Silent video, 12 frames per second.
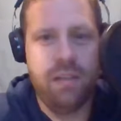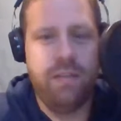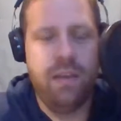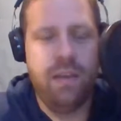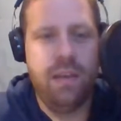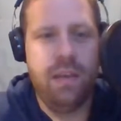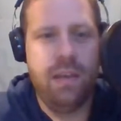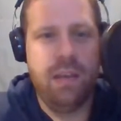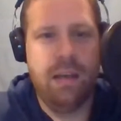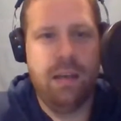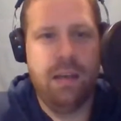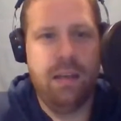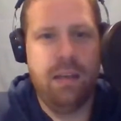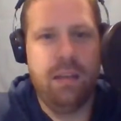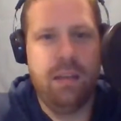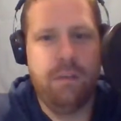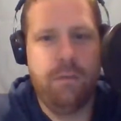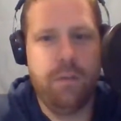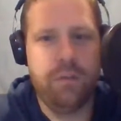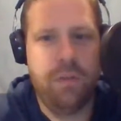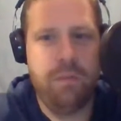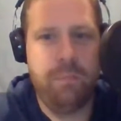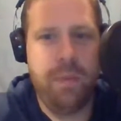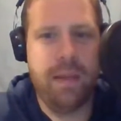The
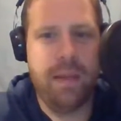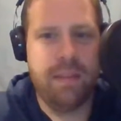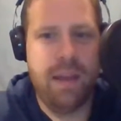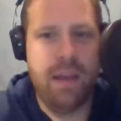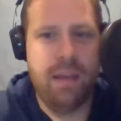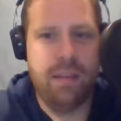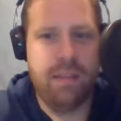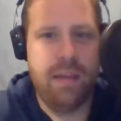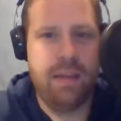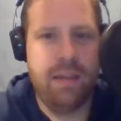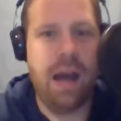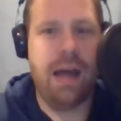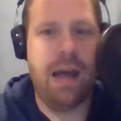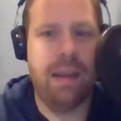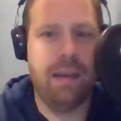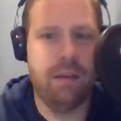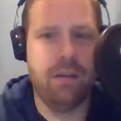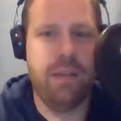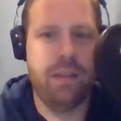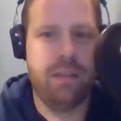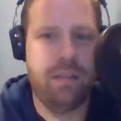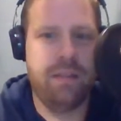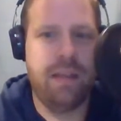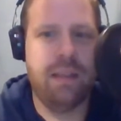first-round pick that they got or that
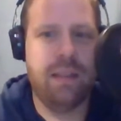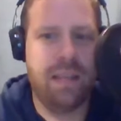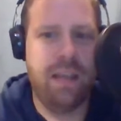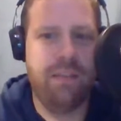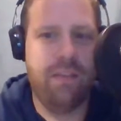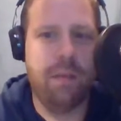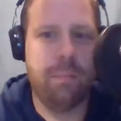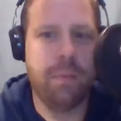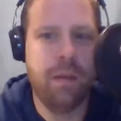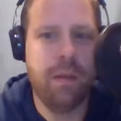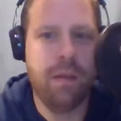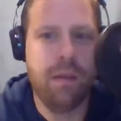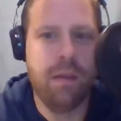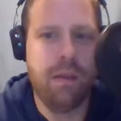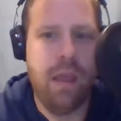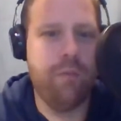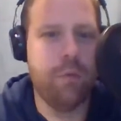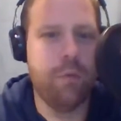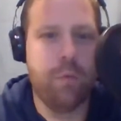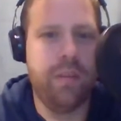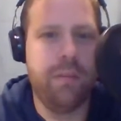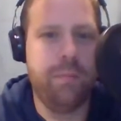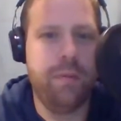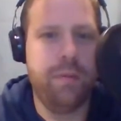the Dallas gave up, everyone wanted
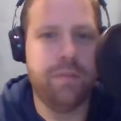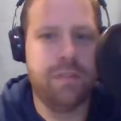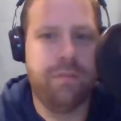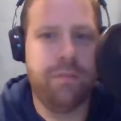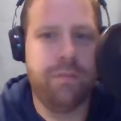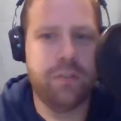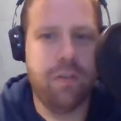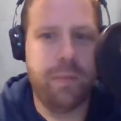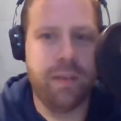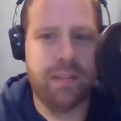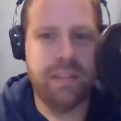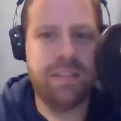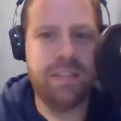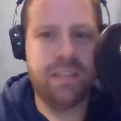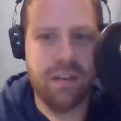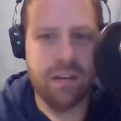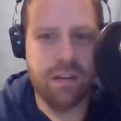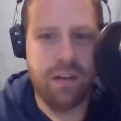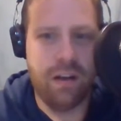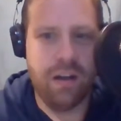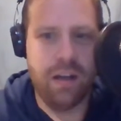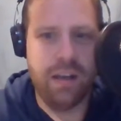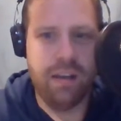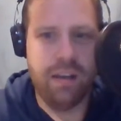them to use the first-round pick this year
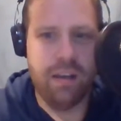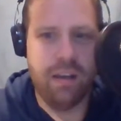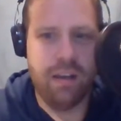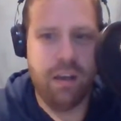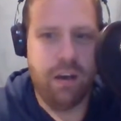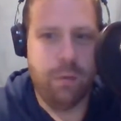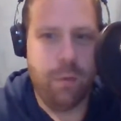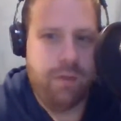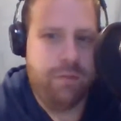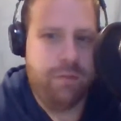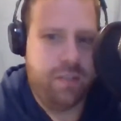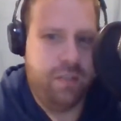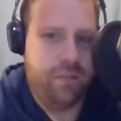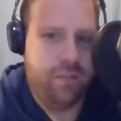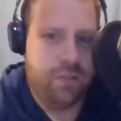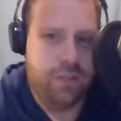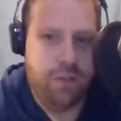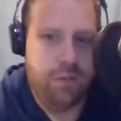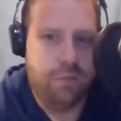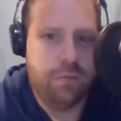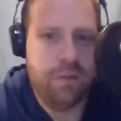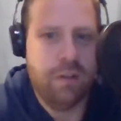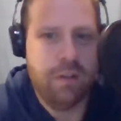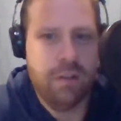on a wide receiver. So
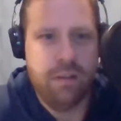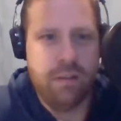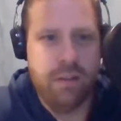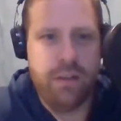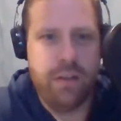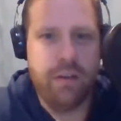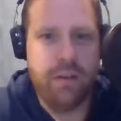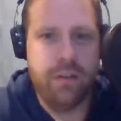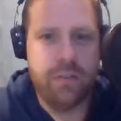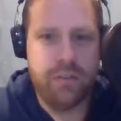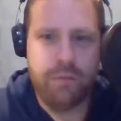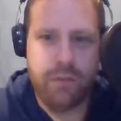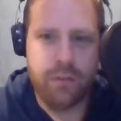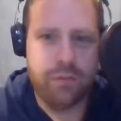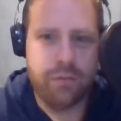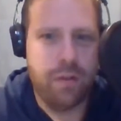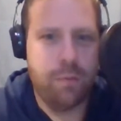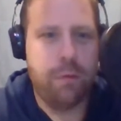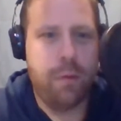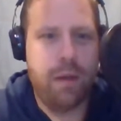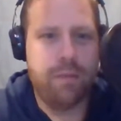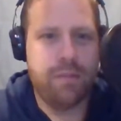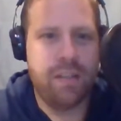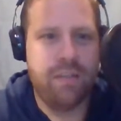there you go. There's your first-round
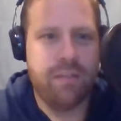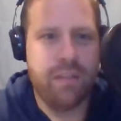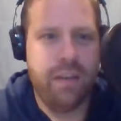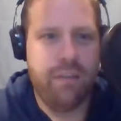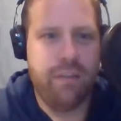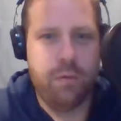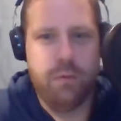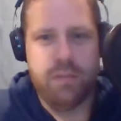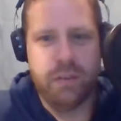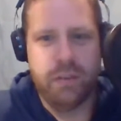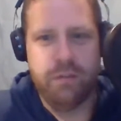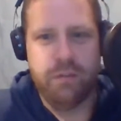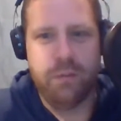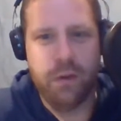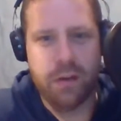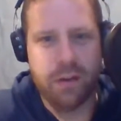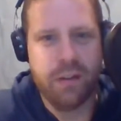wide receiver that everyone was looking for.